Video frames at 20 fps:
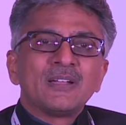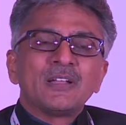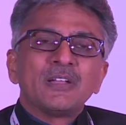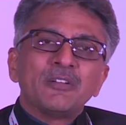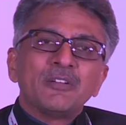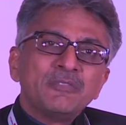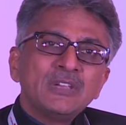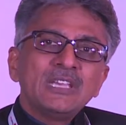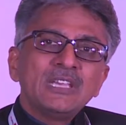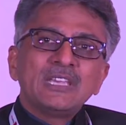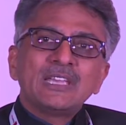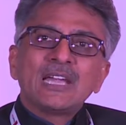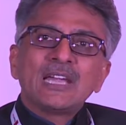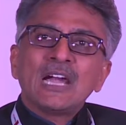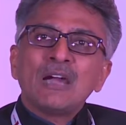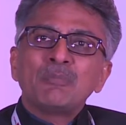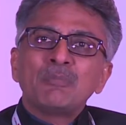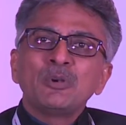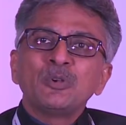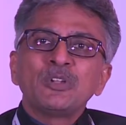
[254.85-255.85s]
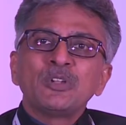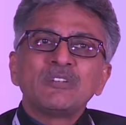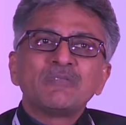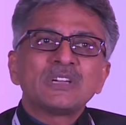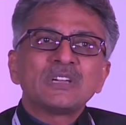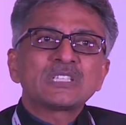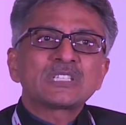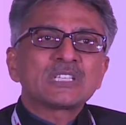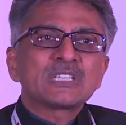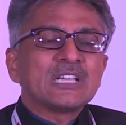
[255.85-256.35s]
We happened to
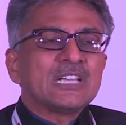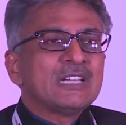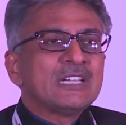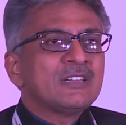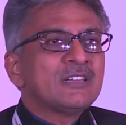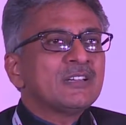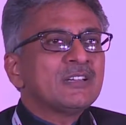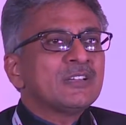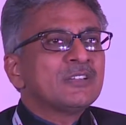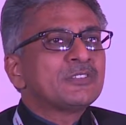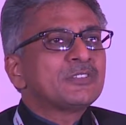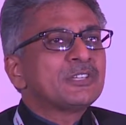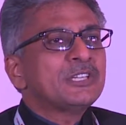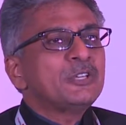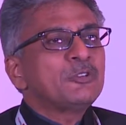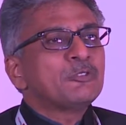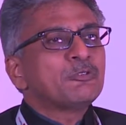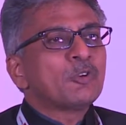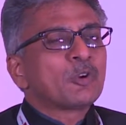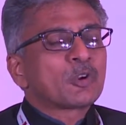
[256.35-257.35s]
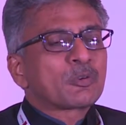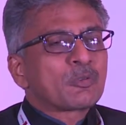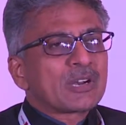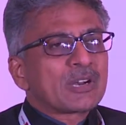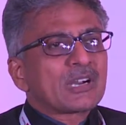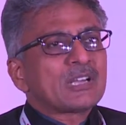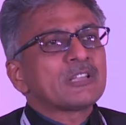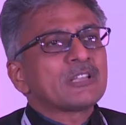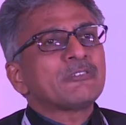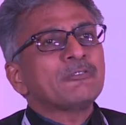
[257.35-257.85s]
invest in
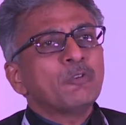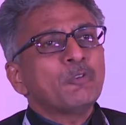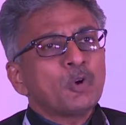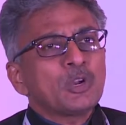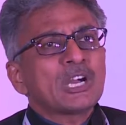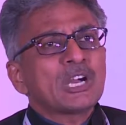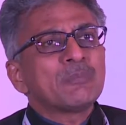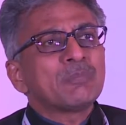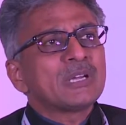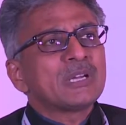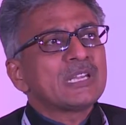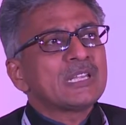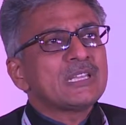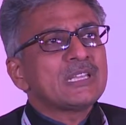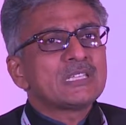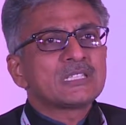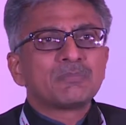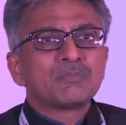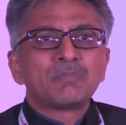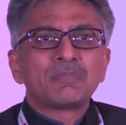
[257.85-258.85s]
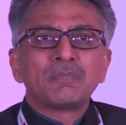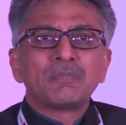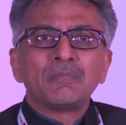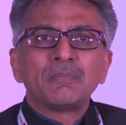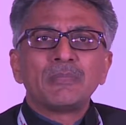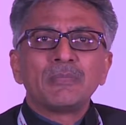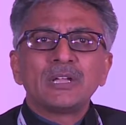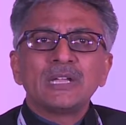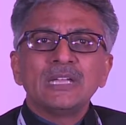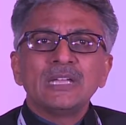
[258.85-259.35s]
4 companies
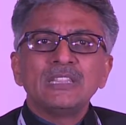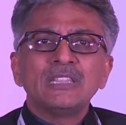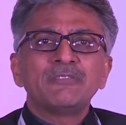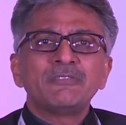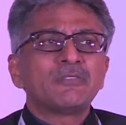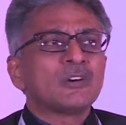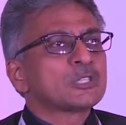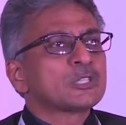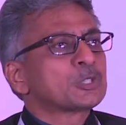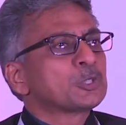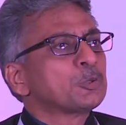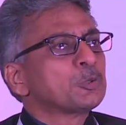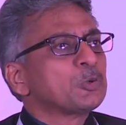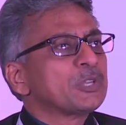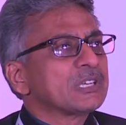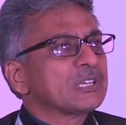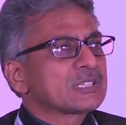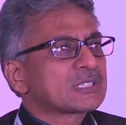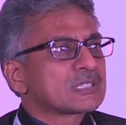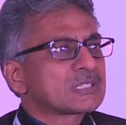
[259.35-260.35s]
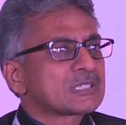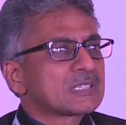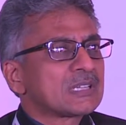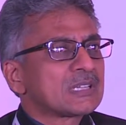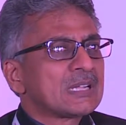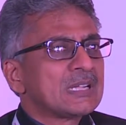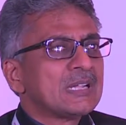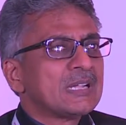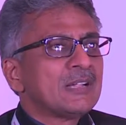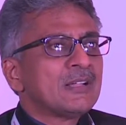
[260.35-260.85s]
in the first 2 years.
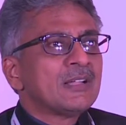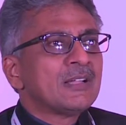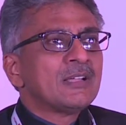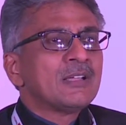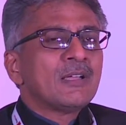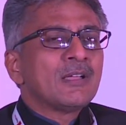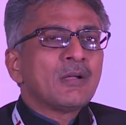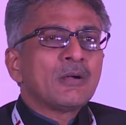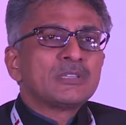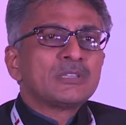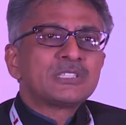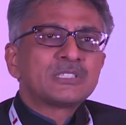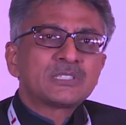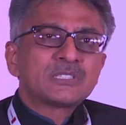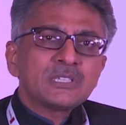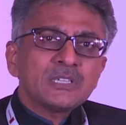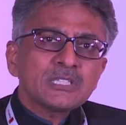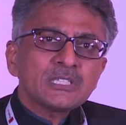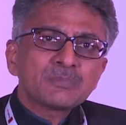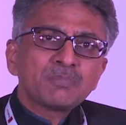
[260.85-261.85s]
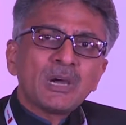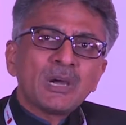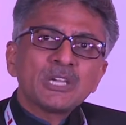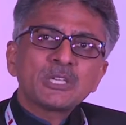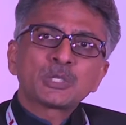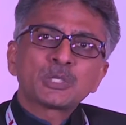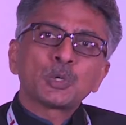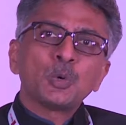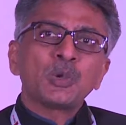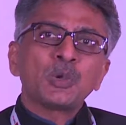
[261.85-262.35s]
Just by
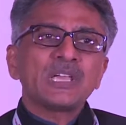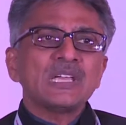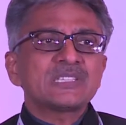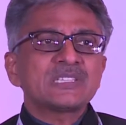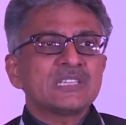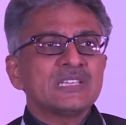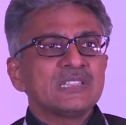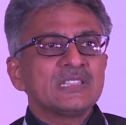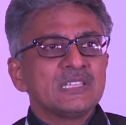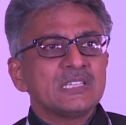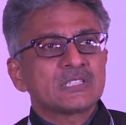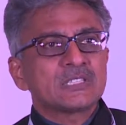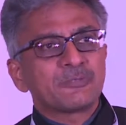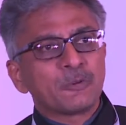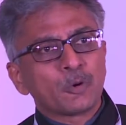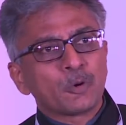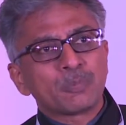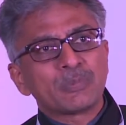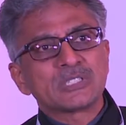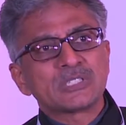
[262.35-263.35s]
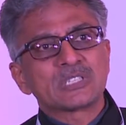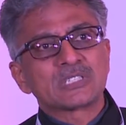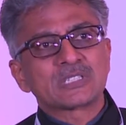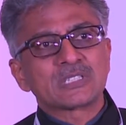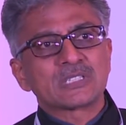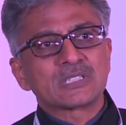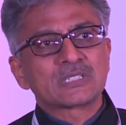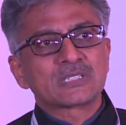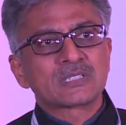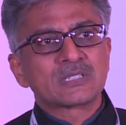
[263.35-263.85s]
showcasing these 4
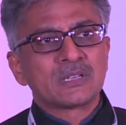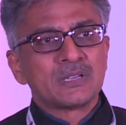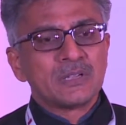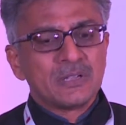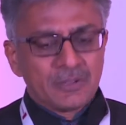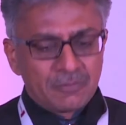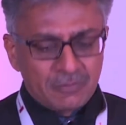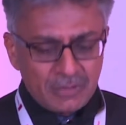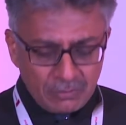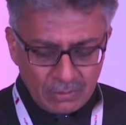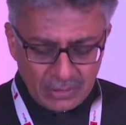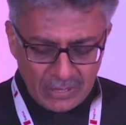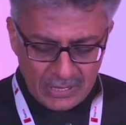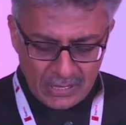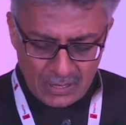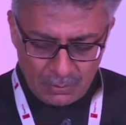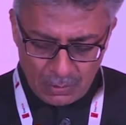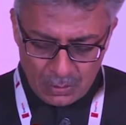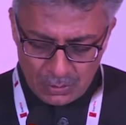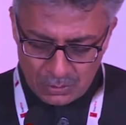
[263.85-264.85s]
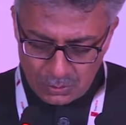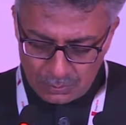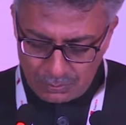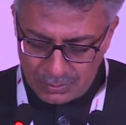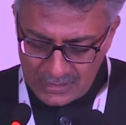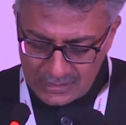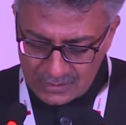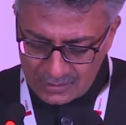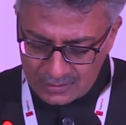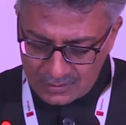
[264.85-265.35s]
businesses, we were able to
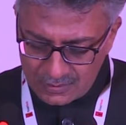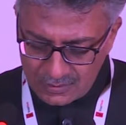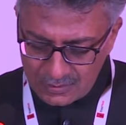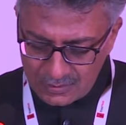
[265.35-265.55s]
bring